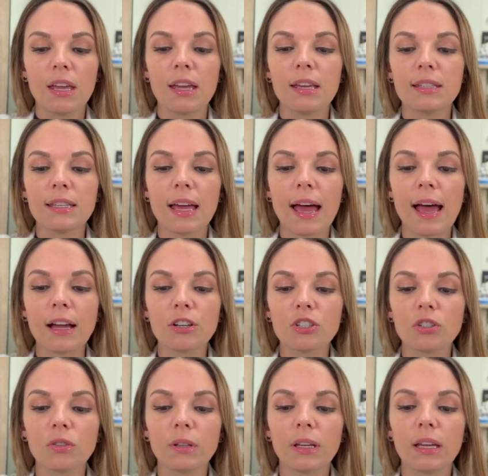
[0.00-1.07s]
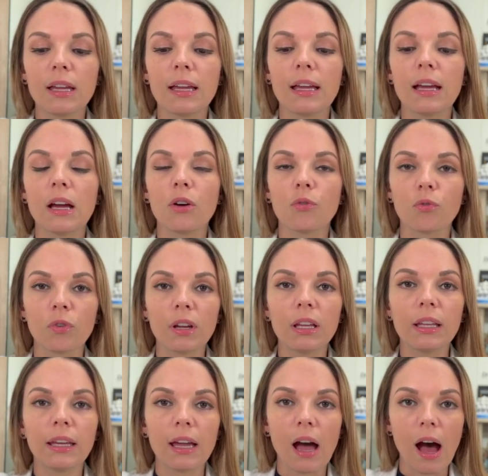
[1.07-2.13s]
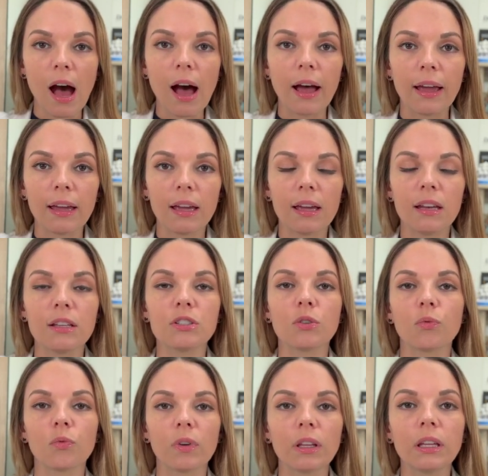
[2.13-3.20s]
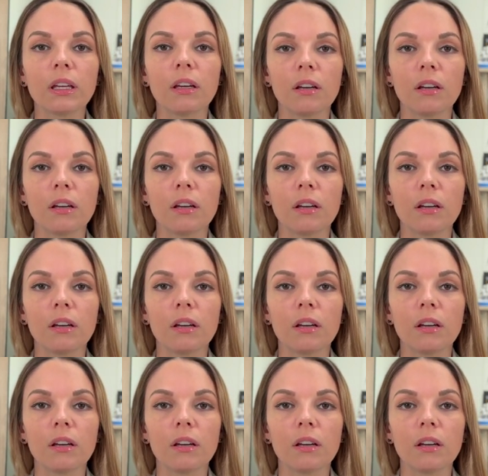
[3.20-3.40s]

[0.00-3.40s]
is actually really high, and it's a really